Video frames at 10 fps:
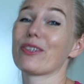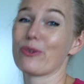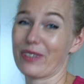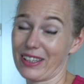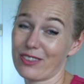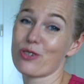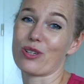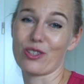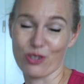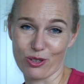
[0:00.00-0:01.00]
are doing it
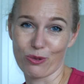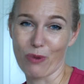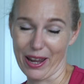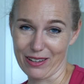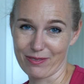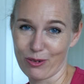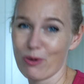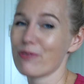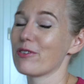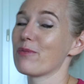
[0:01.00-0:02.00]
traditional way,
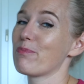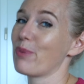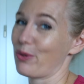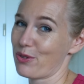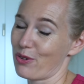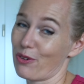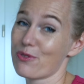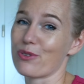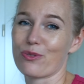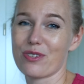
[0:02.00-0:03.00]
with a pot
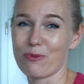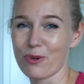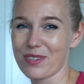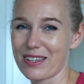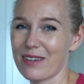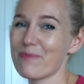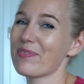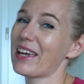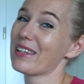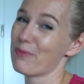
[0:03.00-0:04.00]
of salty water
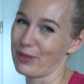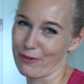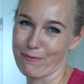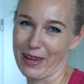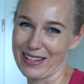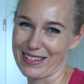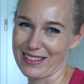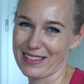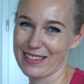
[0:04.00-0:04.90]
and a bit of patience.